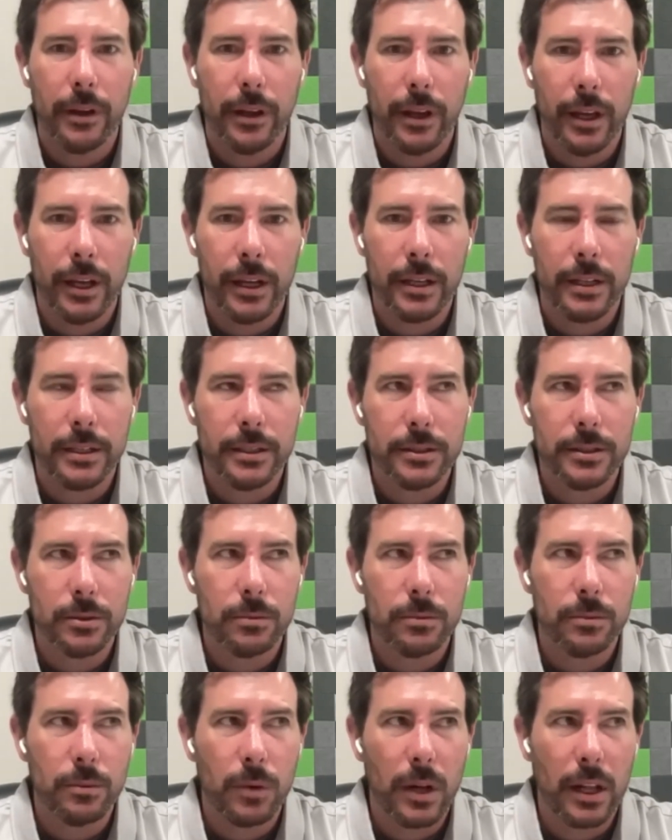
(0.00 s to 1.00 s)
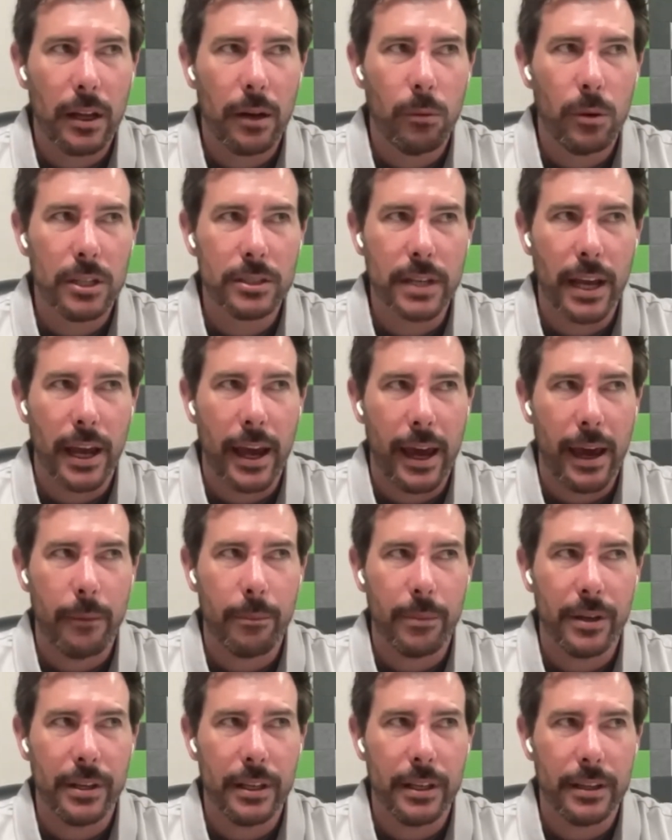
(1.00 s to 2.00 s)
And while I wasn't
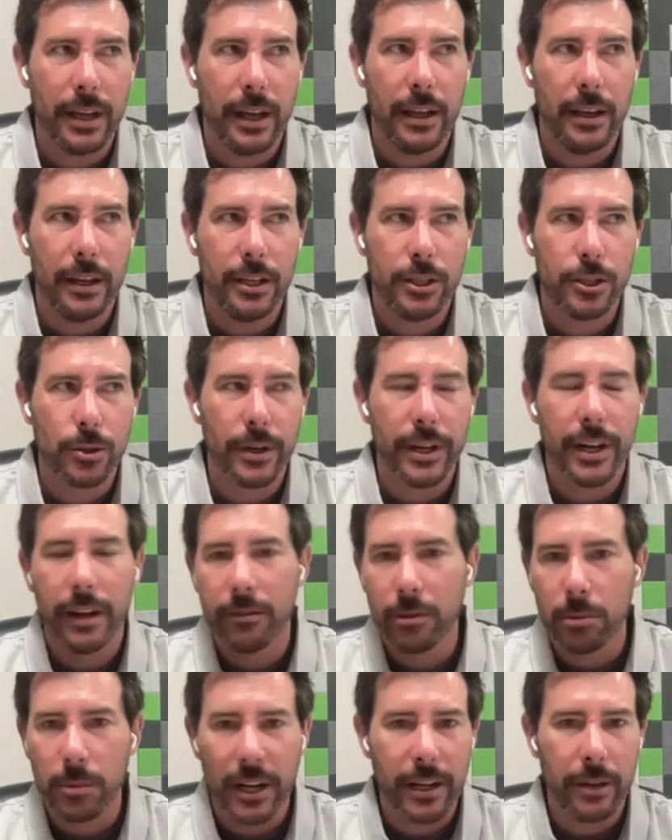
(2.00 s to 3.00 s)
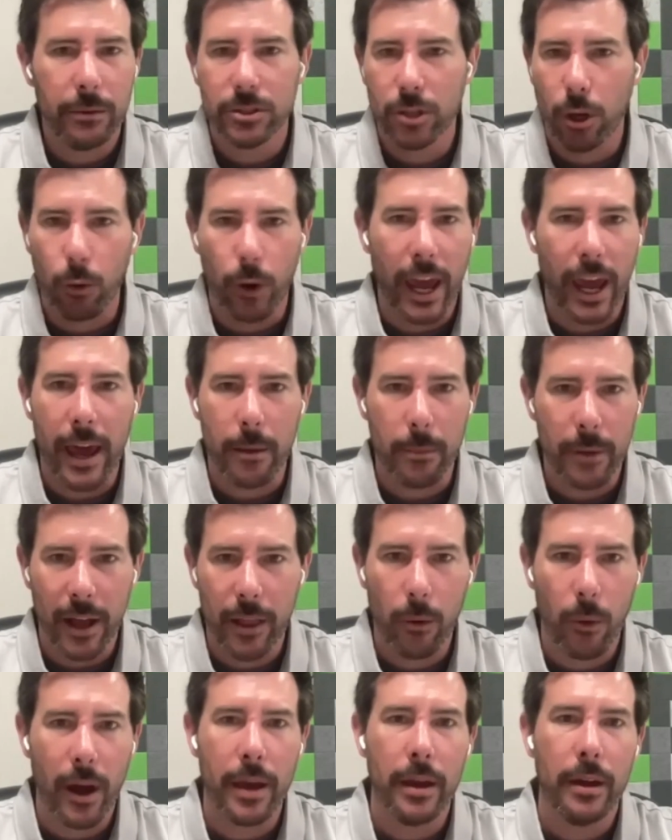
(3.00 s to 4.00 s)
happy that that injury, and everybody was okay, by
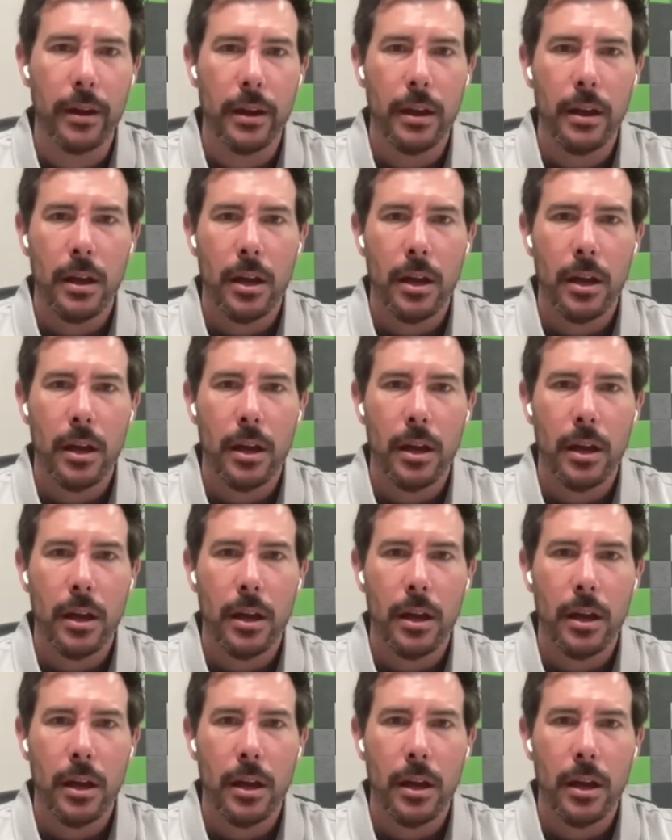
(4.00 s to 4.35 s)
the way,